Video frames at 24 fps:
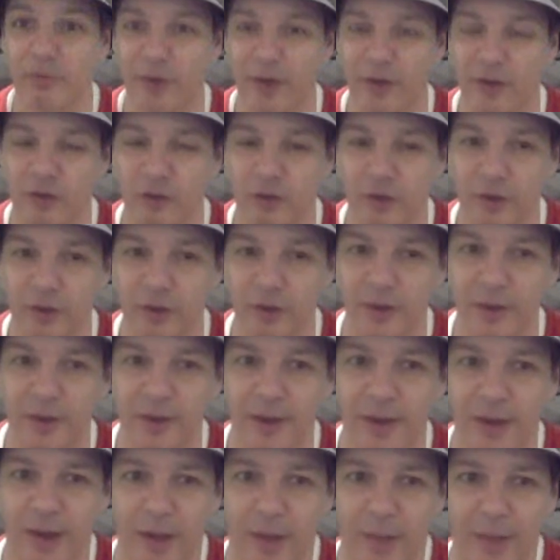for Exeter
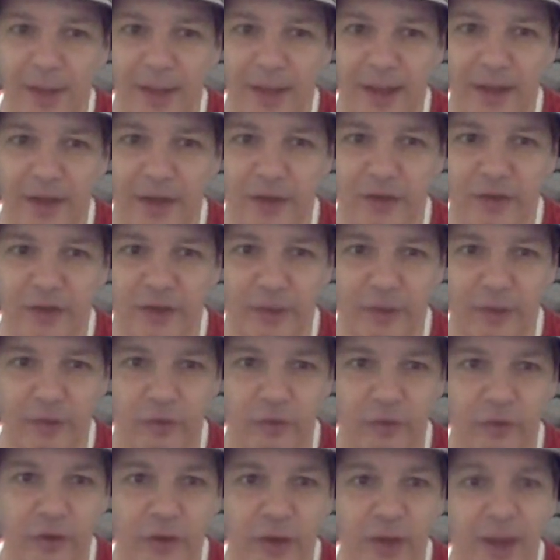and
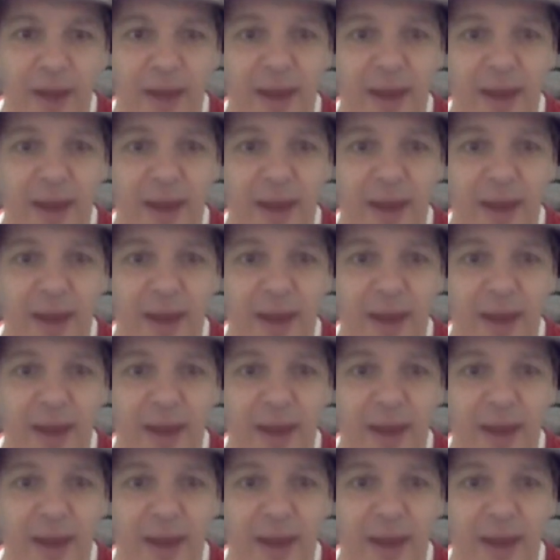Saracens.